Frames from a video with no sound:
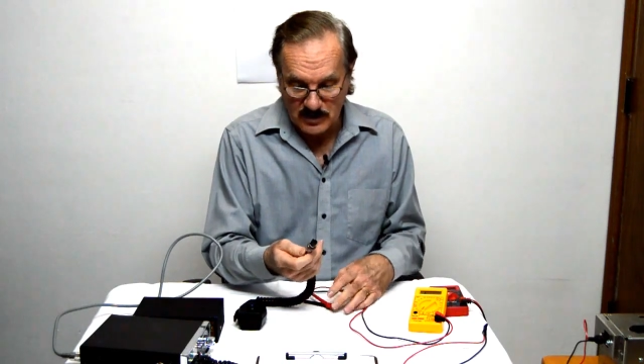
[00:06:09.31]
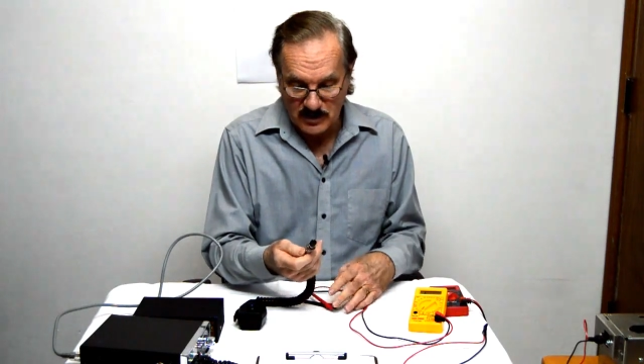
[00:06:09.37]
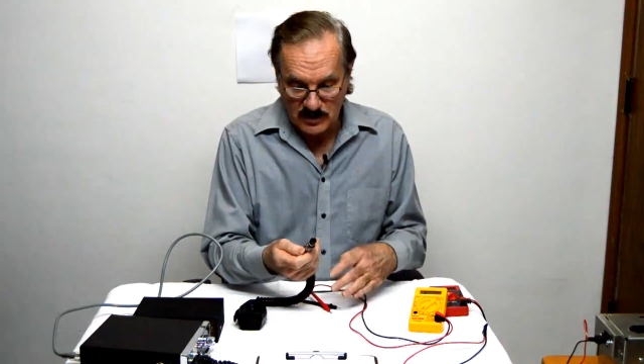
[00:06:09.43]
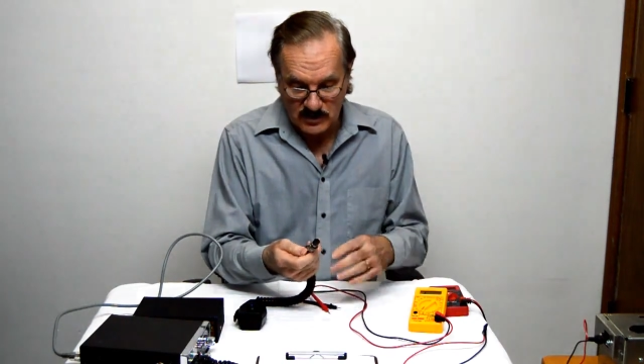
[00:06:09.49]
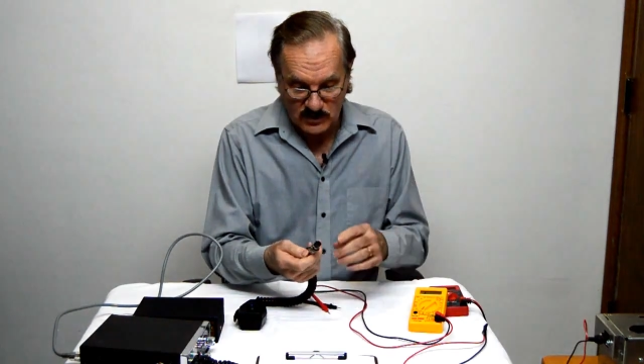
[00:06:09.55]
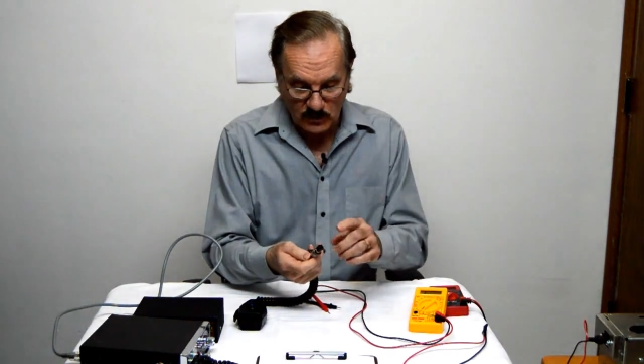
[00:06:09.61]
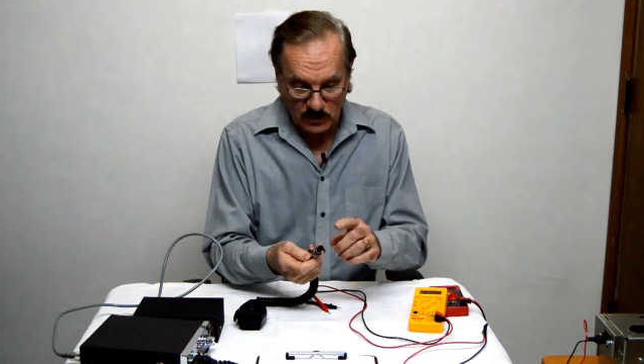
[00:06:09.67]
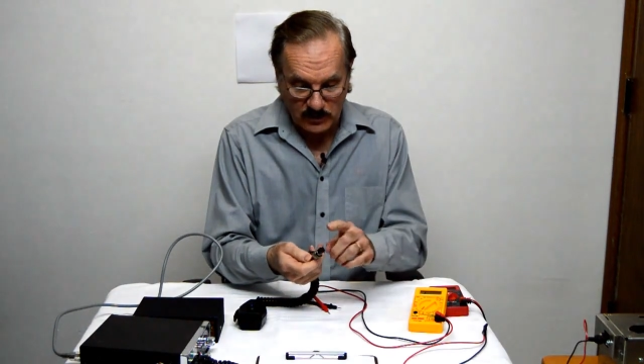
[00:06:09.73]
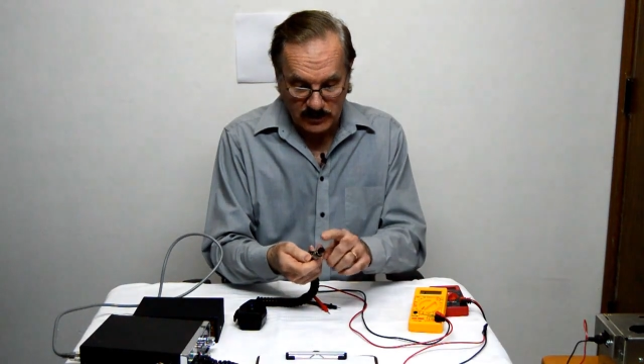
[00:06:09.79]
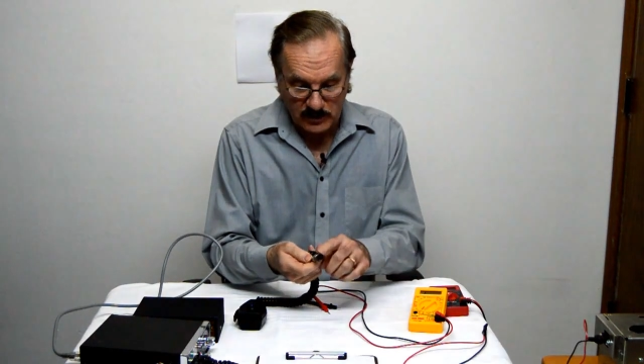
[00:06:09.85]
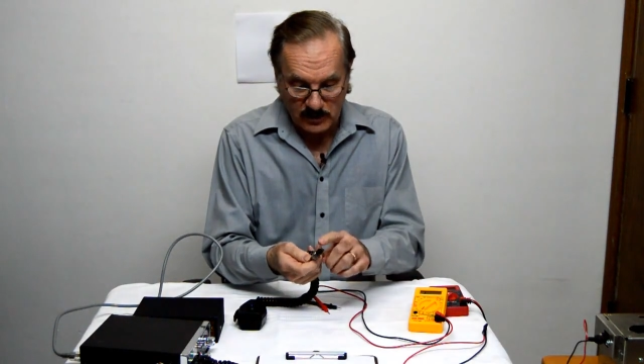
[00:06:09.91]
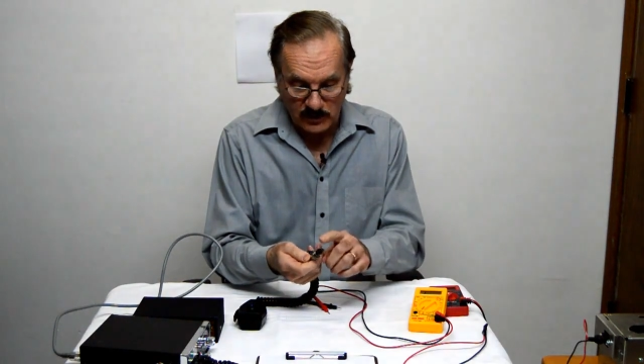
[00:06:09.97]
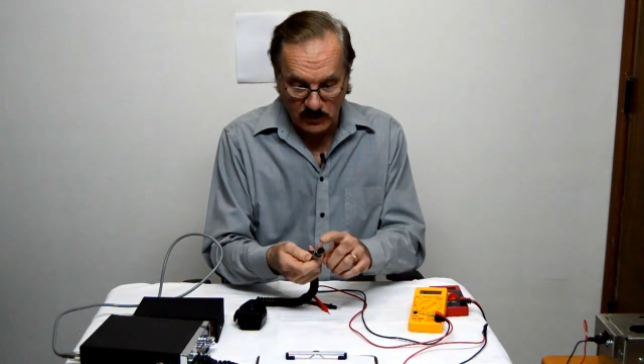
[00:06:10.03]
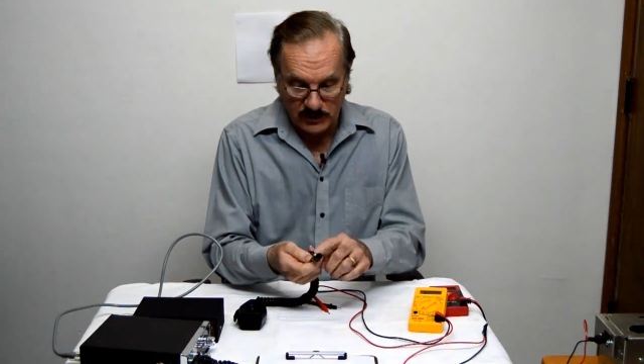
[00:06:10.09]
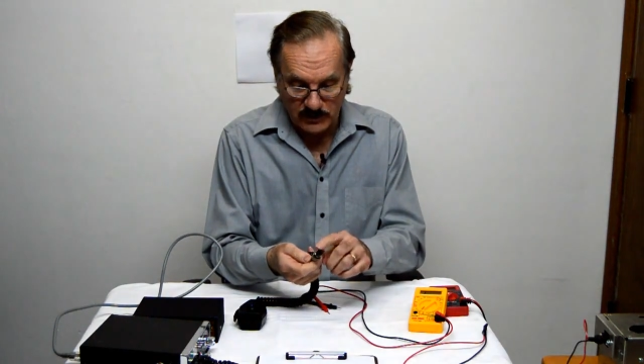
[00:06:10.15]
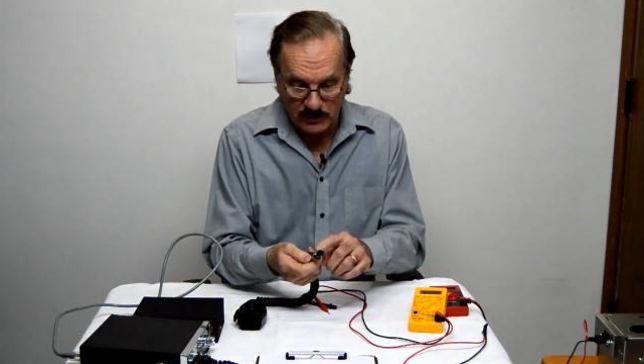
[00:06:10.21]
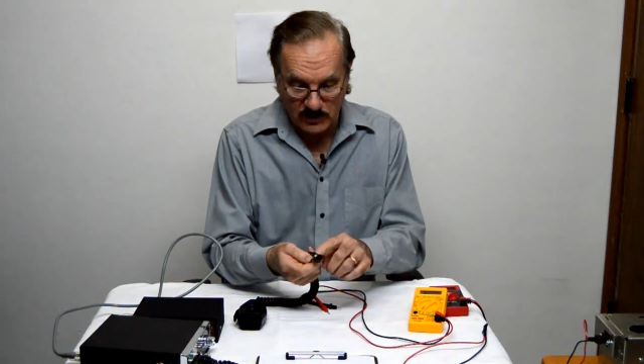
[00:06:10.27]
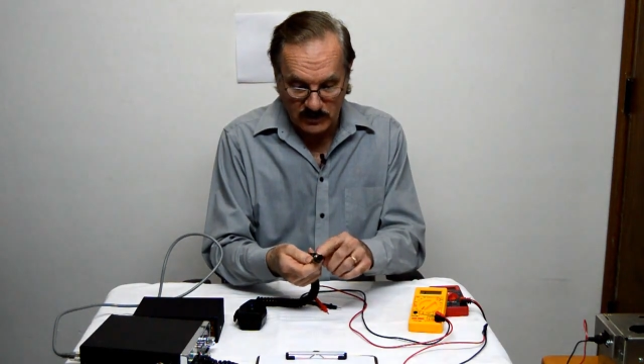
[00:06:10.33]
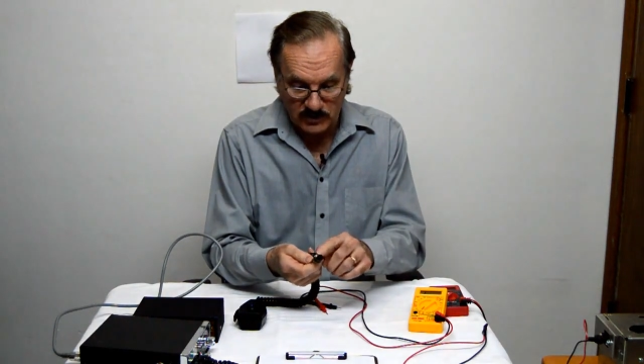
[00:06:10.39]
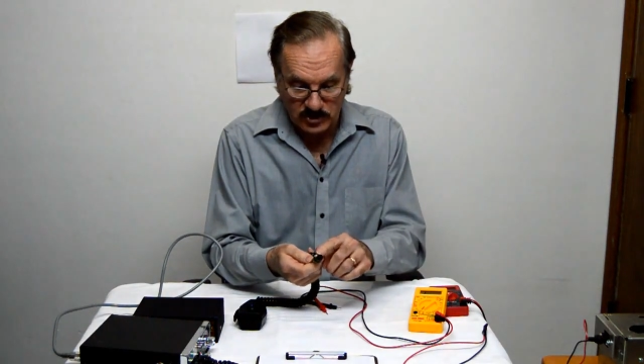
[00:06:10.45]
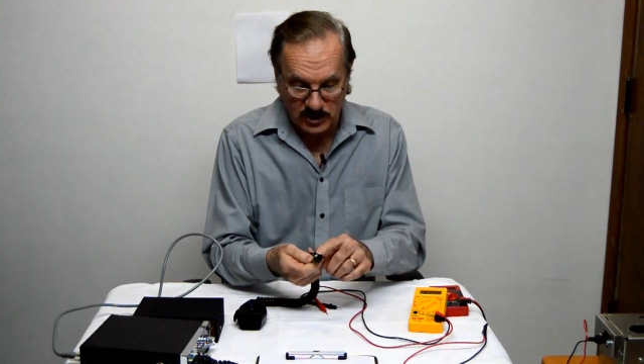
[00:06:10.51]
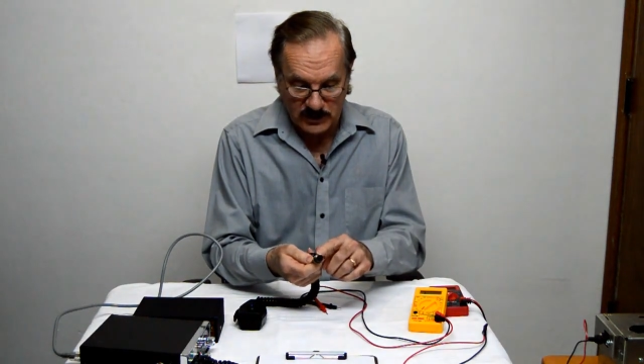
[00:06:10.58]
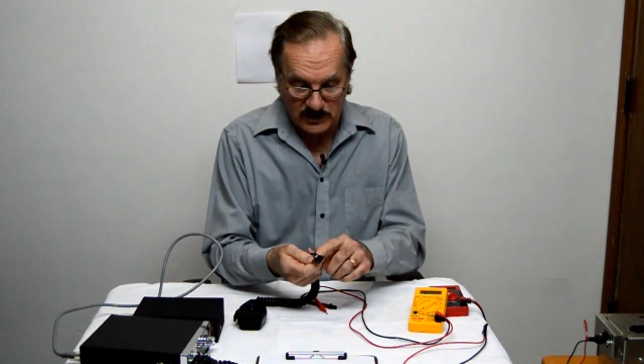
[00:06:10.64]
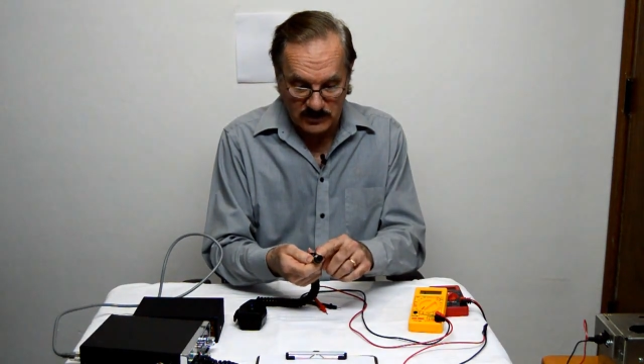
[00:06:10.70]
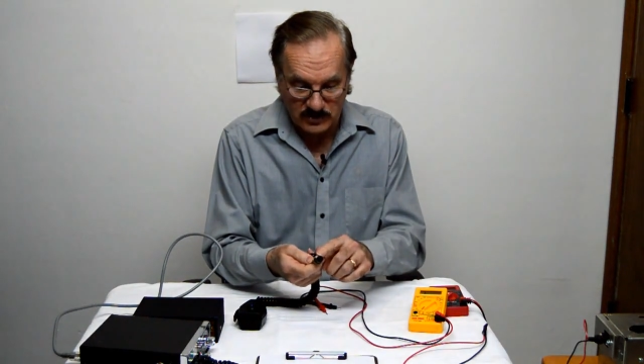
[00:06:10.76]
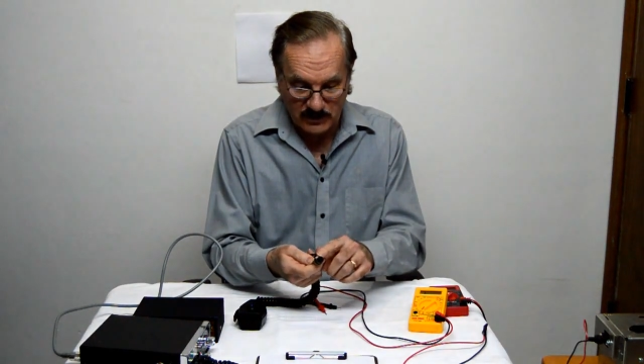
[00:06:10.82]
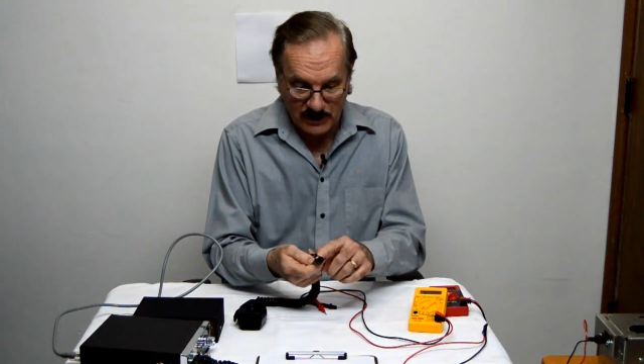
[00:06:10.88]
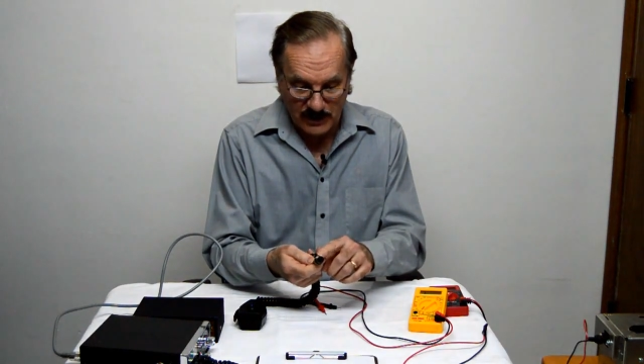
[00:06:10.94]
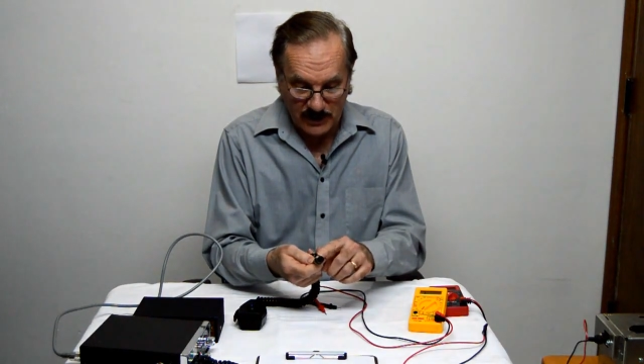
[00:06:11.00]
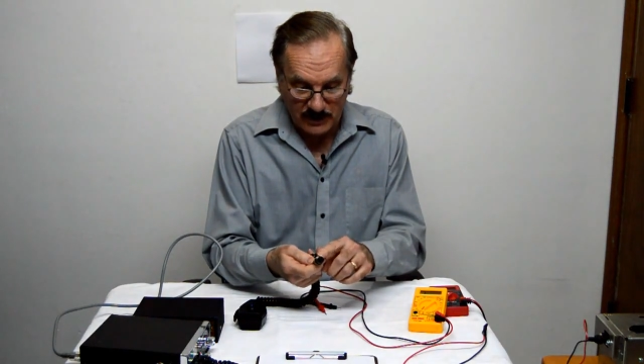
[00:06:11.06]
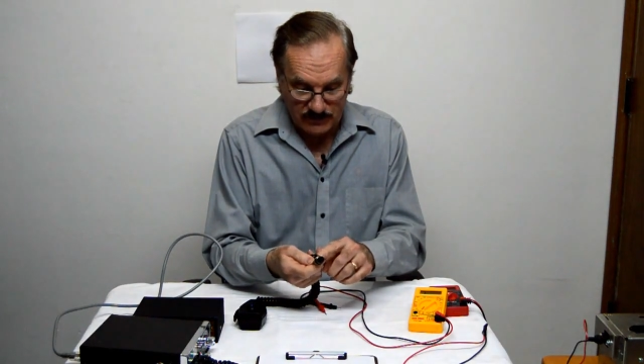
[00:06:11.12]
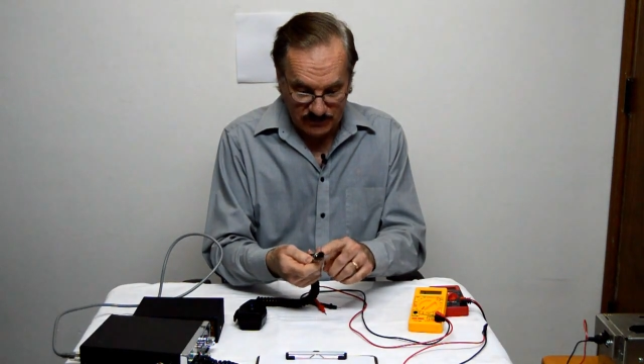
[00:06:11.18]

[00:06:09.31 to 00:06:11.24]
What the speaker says: So we're going to go in there and change that.